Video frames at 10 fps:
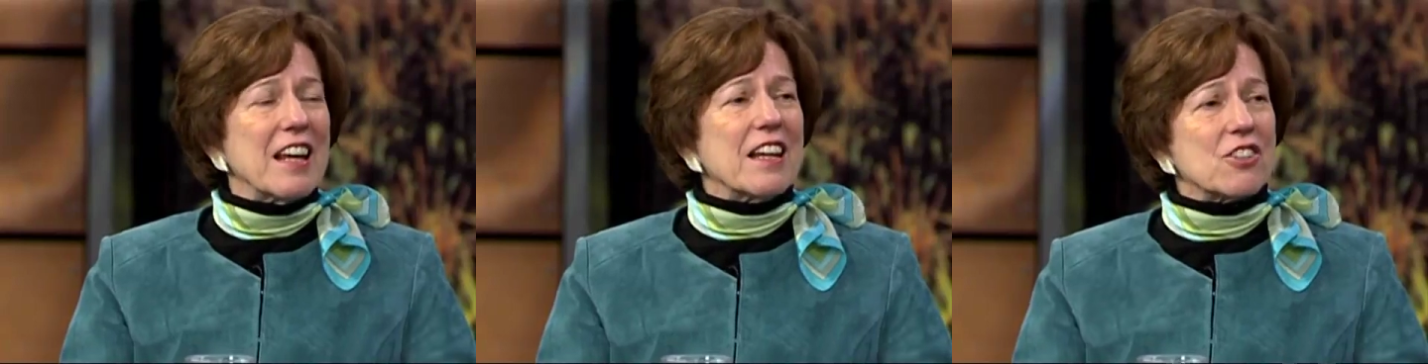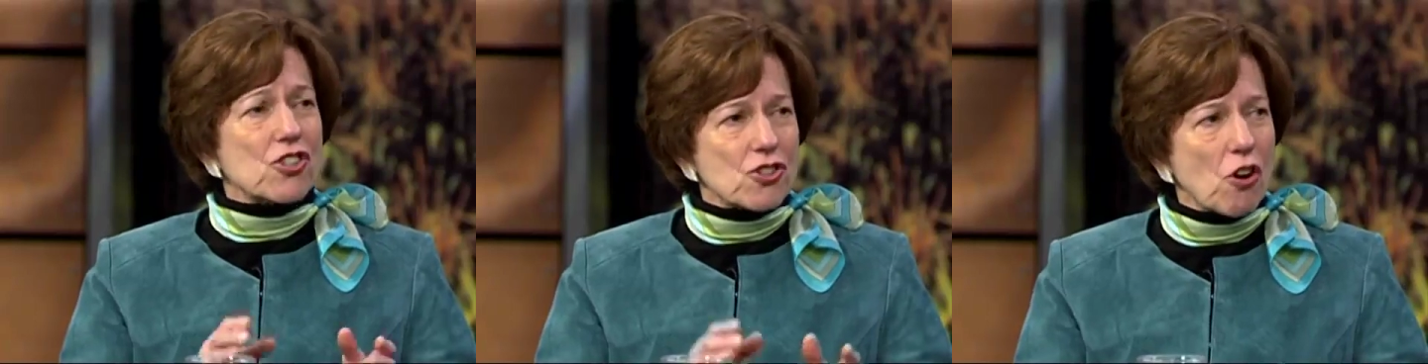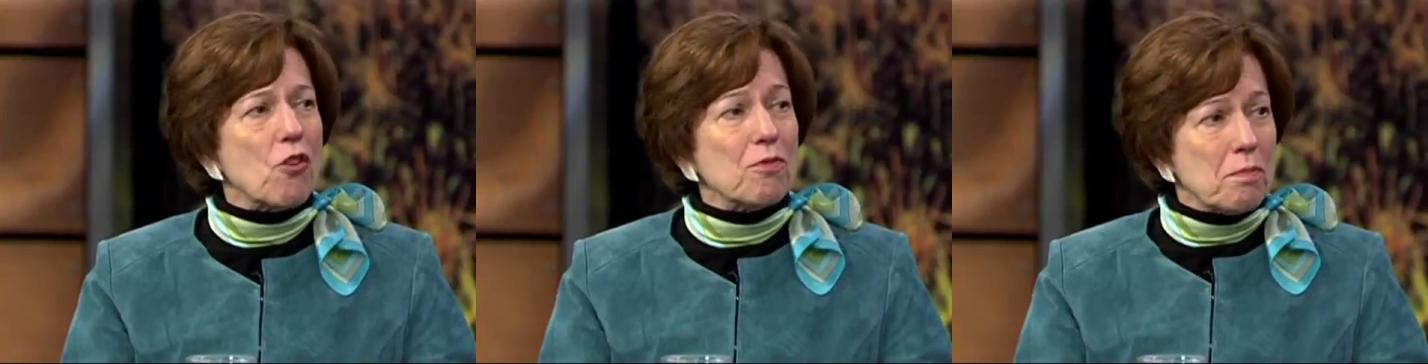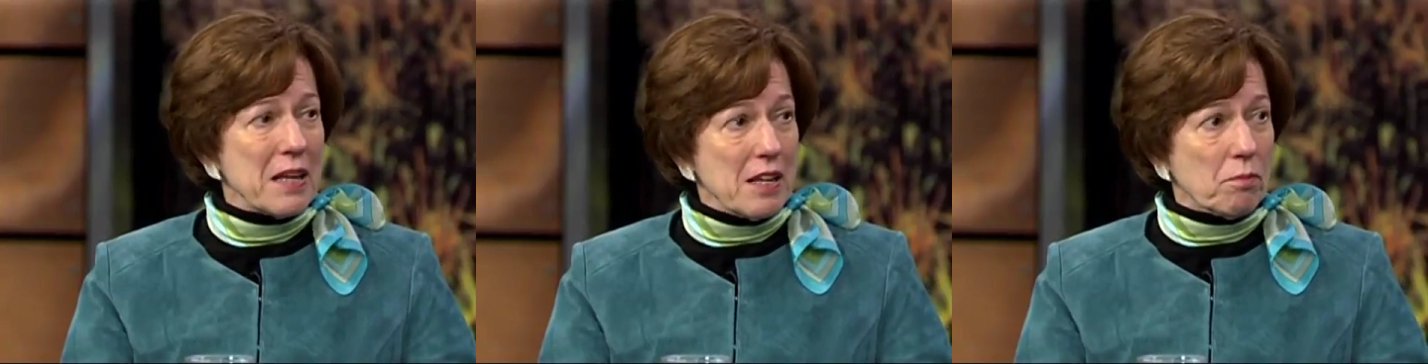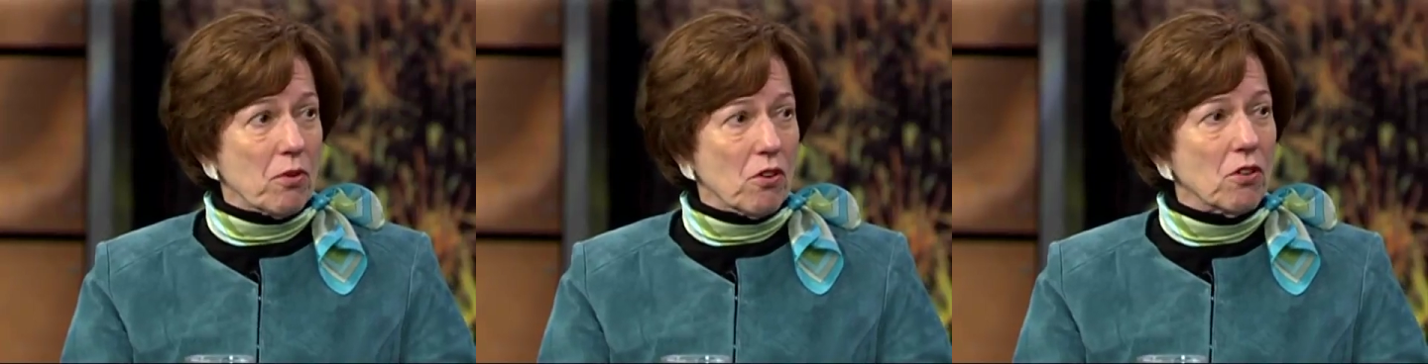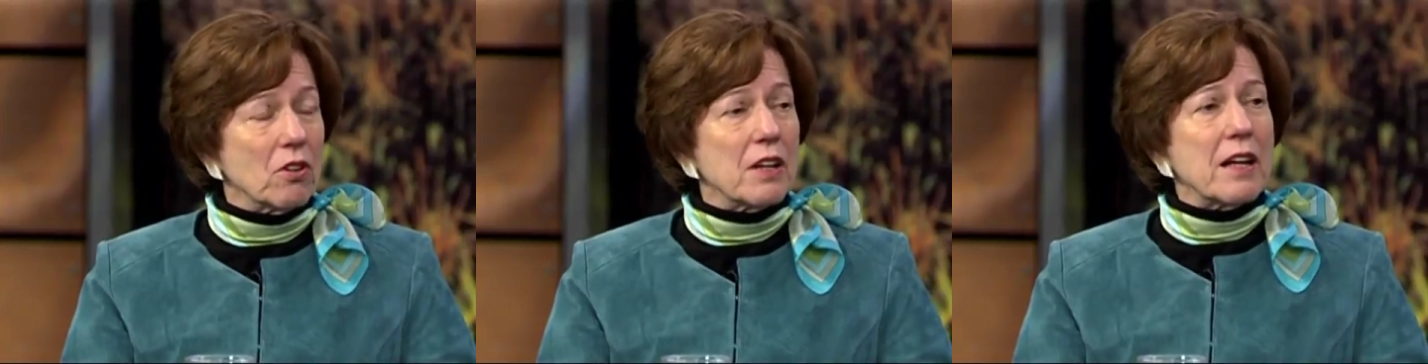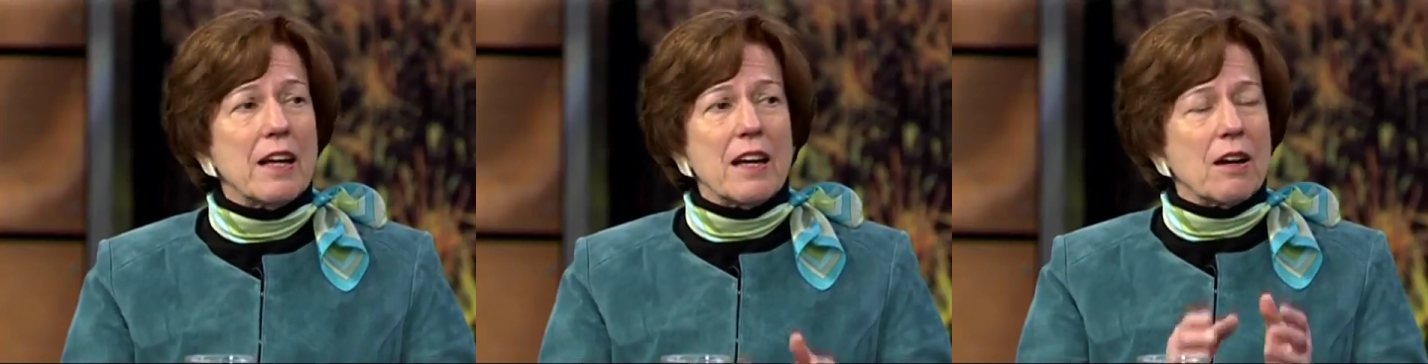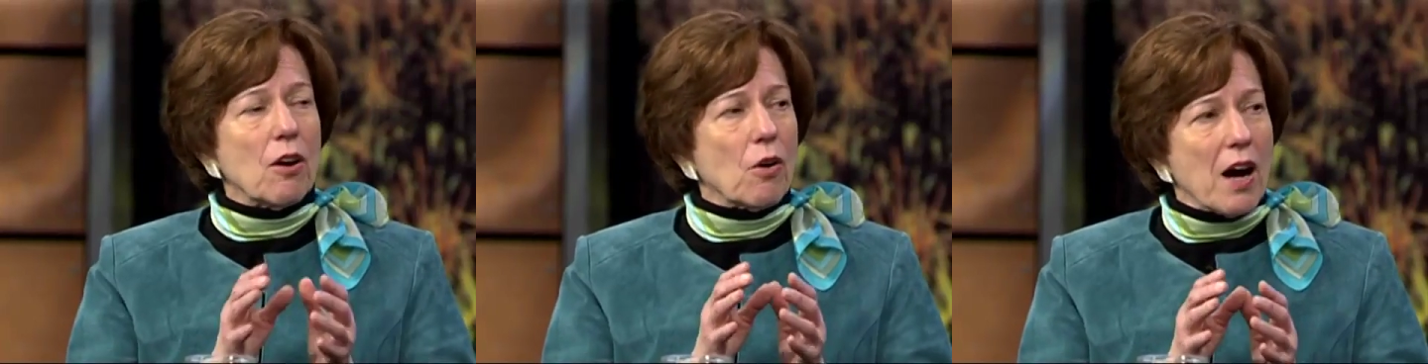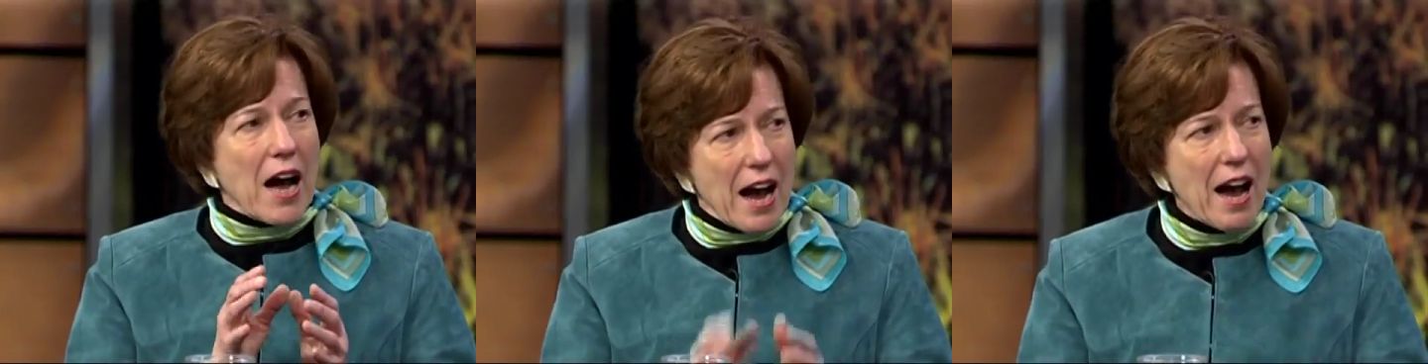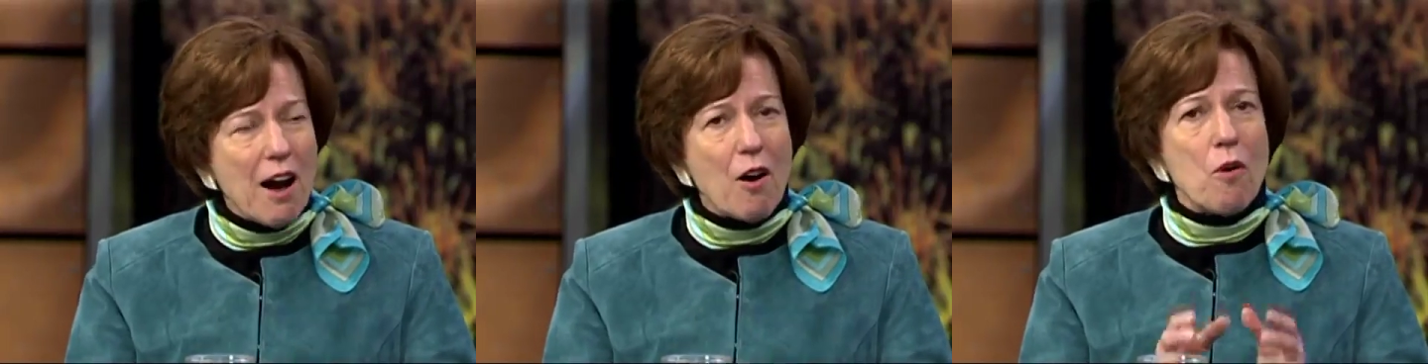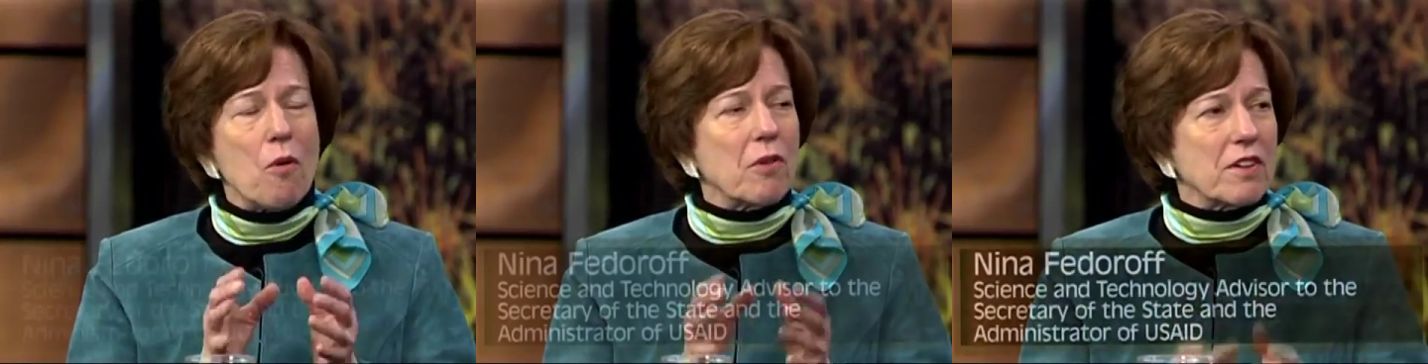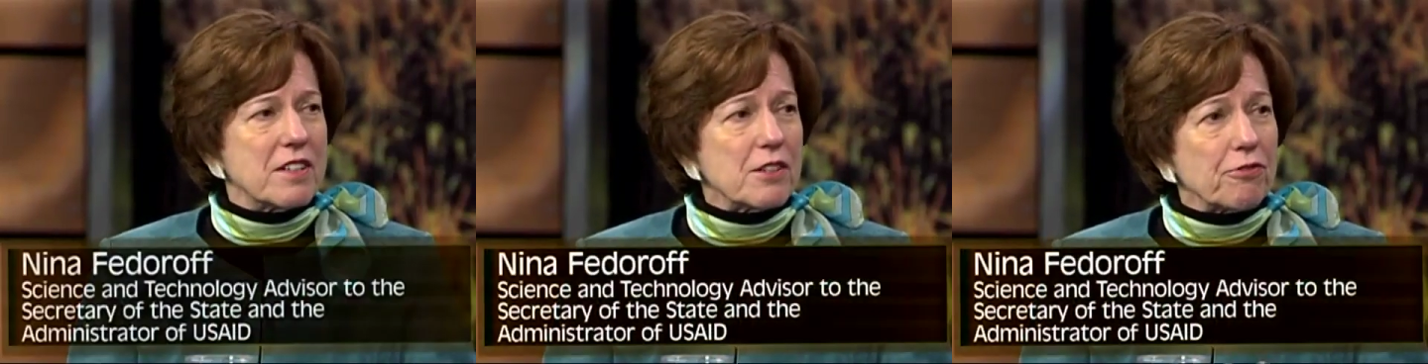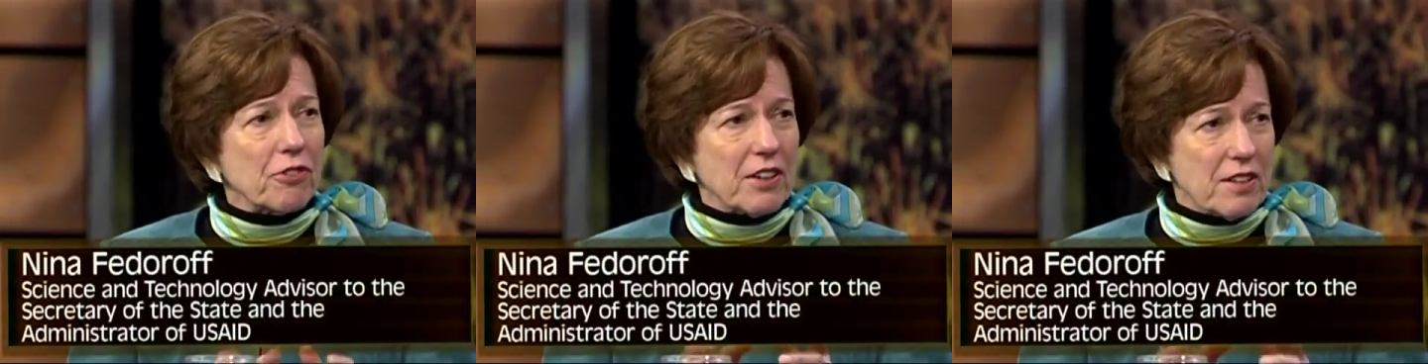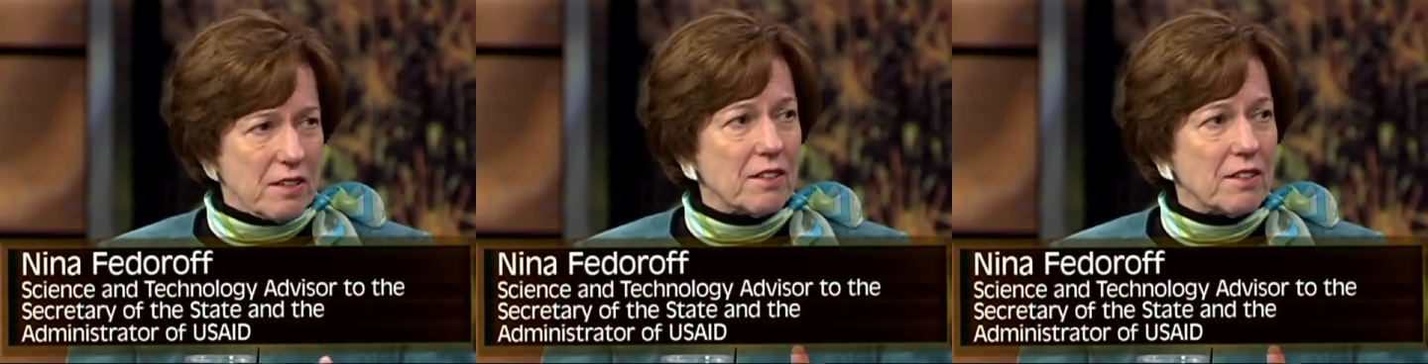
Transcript: is shown people how different